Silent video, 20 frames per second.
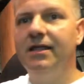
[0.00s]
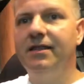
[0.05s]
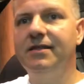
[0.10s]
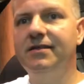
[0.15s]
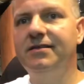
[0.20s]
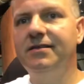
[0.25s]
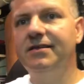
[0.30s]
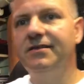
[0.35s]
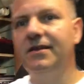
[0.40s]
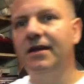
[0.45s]

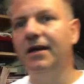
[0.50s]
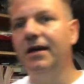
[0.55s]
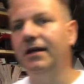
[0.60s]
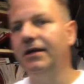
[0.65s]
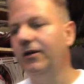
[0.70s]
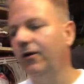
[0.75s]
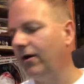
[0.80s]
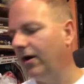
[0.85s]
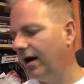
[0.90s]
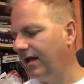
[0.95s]
This is
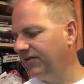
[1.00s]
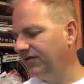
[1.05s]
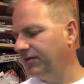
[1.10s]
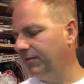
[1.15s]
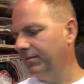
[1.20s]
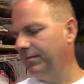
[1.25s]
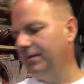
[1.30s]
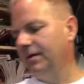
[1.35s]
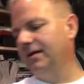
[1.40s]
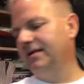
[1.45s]
an
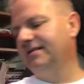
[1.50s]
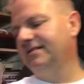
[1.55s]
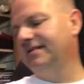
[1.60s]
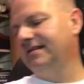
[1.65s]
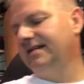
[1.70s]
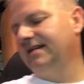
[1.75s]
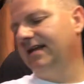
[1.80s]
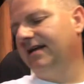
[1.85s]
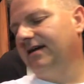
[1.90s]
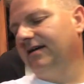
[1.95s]
awesome
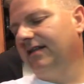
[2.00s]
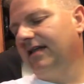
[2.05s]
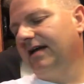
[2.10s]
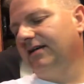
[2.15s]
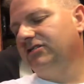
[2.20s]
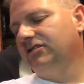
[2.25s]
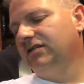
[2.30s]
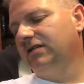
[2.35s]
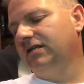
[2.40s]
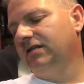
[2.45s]
CD
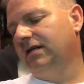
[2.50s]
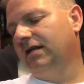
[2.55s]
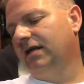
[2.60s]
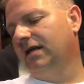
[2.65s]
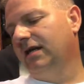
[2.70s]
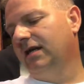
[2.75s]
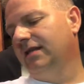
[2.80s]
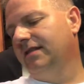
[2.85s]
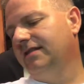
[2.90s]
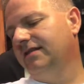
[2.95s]
collection.
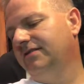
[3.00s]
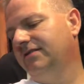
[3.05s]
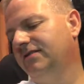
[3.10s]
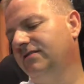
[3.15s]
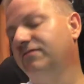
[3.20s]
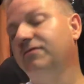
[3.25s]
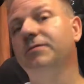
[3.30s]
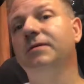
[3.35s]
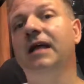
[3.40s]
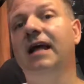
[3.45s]
This
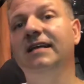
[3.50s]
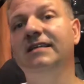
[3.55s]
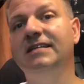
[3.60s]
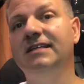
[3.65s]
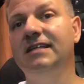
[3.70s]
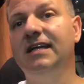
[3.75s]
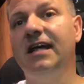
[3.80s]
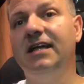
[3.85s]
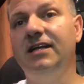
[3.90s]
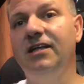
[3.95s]
is from
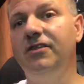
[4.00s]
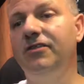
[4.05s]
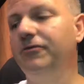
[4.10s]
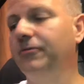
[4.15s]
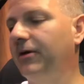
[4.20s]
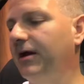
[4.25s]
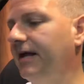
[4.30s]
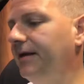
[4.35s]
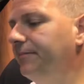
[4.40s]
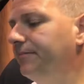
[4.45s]

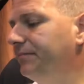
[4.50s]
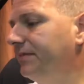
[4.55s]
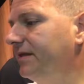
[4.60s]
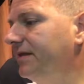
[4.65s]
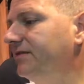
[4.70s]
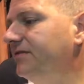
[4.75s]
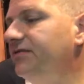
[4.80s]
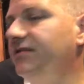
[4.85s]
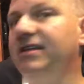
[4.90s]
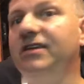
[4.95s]
1993.
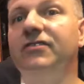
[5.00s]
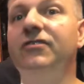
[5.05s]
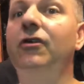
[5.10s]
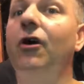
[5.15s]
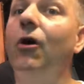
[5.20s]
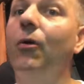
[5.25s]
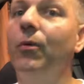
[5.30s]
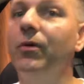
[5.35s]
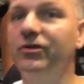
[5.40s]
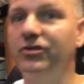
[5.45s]
This is the
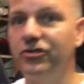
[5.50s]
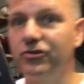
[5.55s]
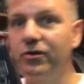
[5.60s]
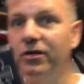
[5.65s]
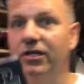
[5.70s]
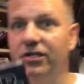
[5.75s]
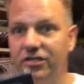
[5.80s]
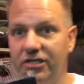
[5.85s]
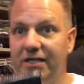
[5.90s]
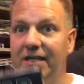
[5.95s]
Star Wars
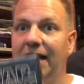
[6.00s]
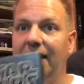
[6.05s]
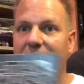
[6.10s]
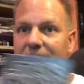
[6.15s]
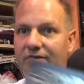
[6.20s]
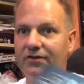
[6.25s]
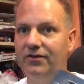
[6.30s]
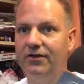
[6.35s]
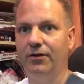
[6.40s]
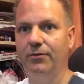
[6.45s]
trilogy. Now,
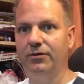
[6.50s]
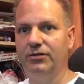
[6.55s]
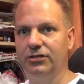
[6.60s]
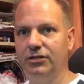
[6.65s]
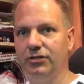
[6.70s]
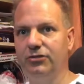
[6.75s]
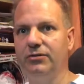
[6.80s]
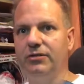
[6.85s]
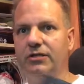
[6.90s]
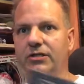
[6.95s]
this is the
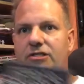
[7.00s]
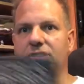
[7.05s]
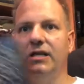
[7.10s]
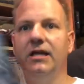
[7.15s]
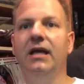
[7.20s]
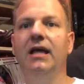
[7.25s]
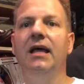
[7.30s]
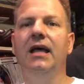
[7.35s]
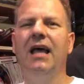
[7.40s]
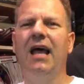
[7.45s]
original
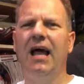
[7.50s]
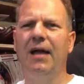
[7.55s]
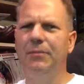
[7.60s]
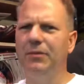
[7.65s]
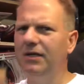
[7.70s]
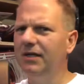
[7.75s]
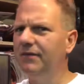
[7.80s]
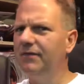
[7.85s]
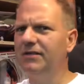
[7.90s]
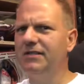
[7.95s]
trilogy. I
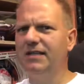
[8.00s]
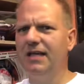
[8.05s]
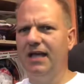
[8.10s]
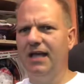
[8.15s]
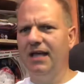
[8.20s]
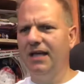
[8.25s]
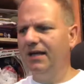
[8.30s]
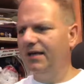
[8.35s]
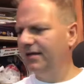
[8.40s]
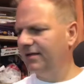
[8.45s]
believe it's
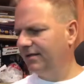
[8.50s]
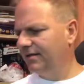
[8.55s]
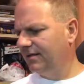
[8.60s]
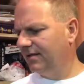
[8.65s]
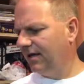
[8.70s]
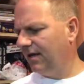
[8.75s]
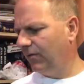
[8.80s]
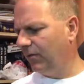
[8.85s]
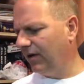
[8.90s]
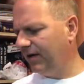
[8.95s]
a,
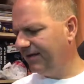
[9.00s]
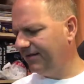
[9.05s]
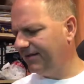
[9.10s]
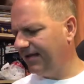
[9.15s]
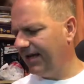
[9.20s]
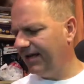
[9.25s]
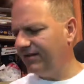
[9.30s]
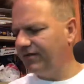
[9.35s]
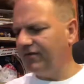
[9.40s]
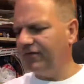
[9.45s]
I want to
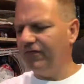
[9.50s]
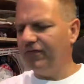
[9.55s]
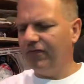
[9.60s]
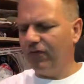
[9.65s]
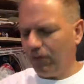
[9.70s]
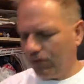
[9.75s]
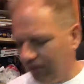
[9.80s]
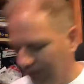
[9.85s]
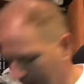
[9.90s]
say it's a four.